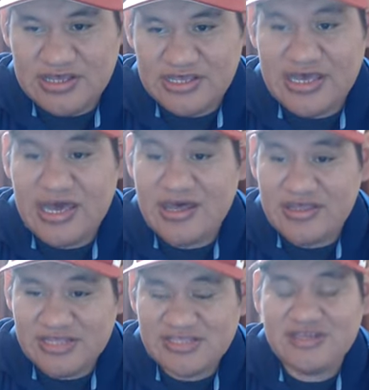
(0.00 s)
Yeah,
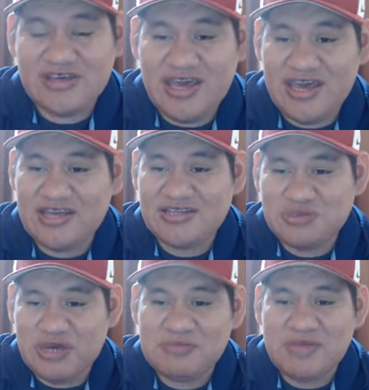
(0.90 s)
that's good. Hey,
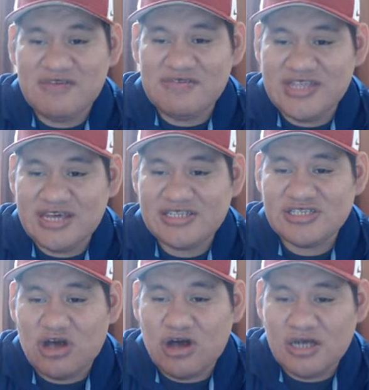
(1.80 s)
Swag Maven, that
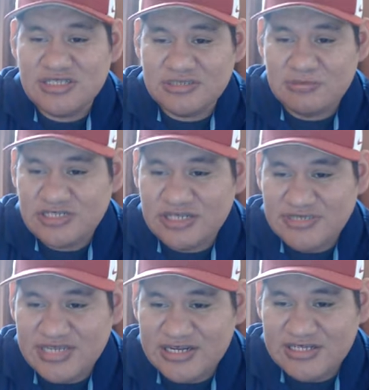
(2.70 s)
is awesome. What's up,
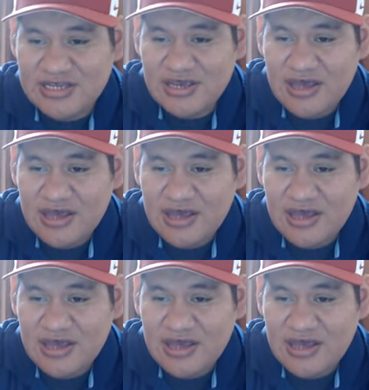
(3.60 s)
Sandus?